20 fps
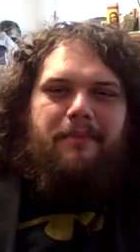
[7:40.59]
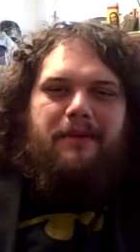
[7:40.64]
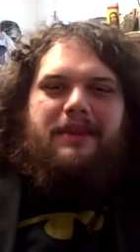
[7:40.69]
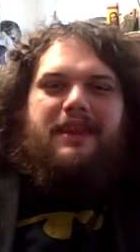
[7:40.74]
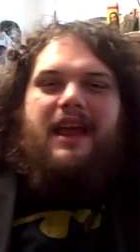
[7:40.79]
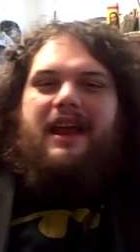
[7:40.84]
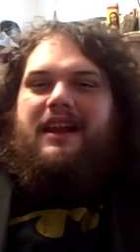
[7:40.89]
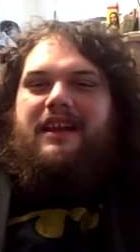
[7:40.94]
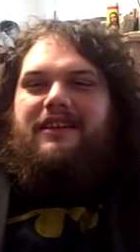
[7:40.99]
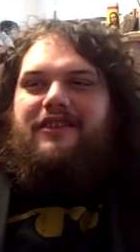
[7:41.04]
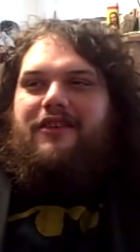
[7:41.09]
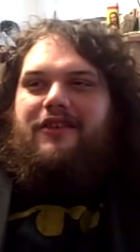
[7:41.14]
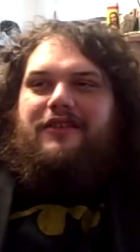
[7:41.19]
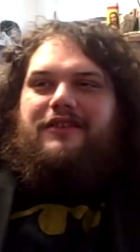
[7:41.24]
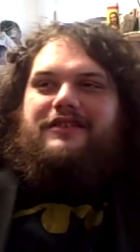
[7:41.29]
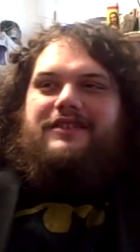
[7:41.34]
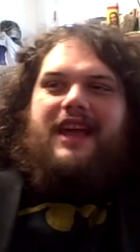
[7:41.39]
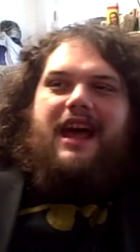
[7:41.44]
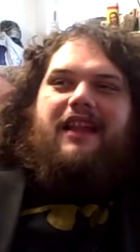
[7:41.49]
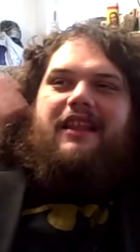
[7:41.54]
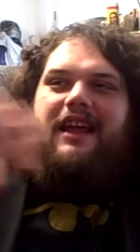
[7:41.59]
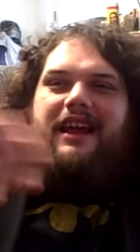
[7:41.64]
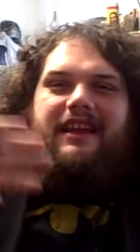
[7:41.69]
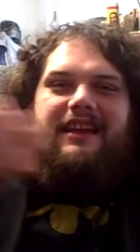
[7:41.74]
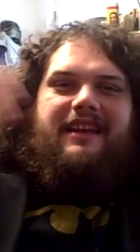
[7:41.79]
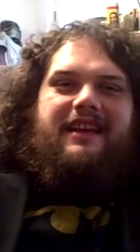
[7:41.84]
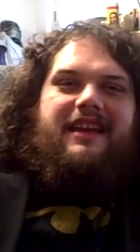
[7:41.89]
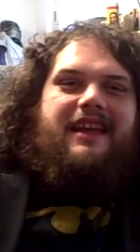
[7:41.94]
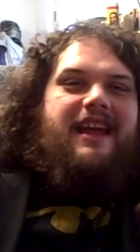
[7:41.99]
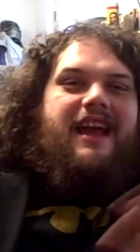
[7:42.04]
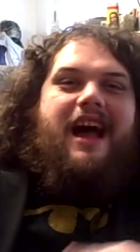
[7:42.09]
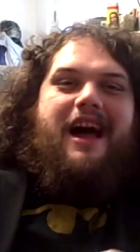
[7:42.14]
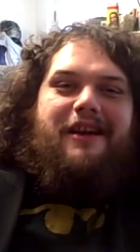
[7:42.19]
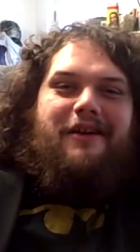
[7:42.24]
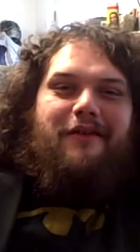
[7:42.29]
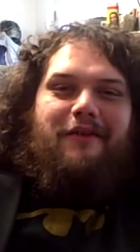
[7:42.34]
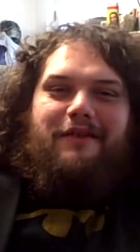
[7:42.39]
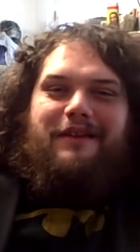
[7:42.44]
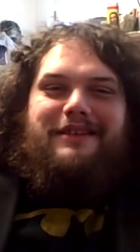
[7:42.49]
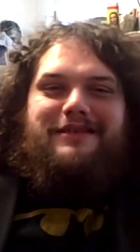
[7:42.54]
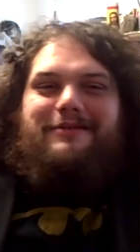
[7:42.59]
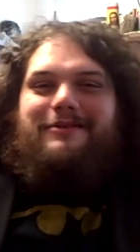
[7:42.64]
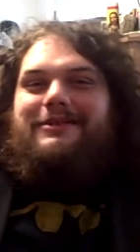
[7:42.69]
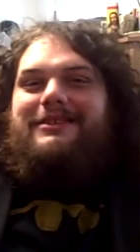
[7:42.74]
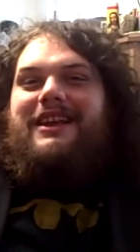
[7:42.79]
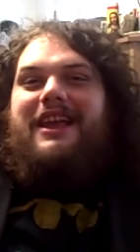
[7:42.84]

But then it turns out, like, this was